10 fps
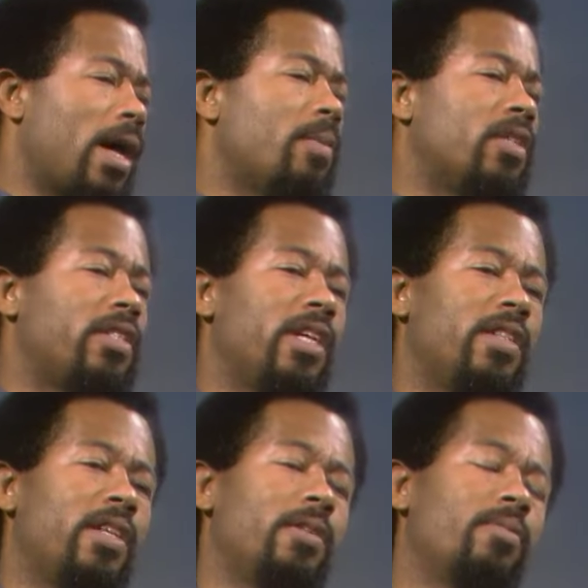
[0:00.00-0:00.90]
I would say
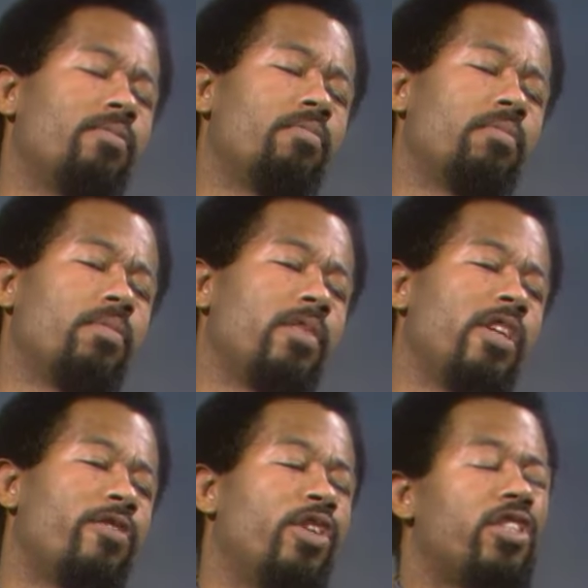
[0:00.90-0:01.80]
that
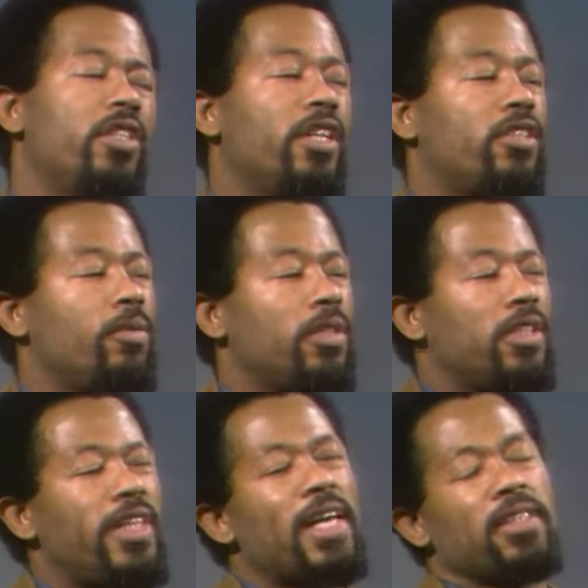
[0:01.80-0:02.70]
if Richard Nixon was
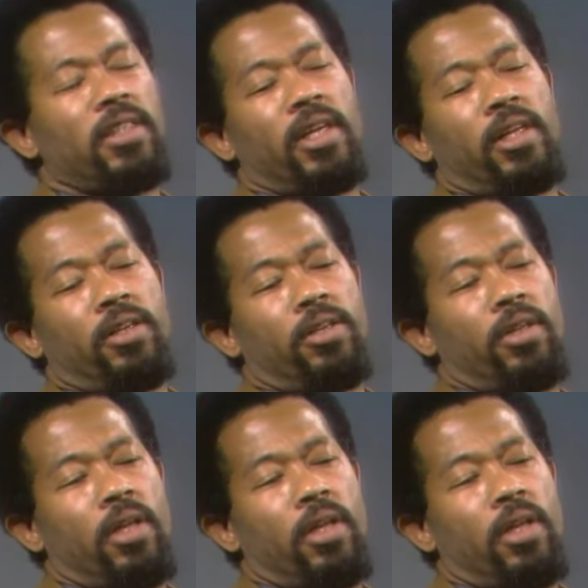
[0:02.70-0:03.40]
assassinated,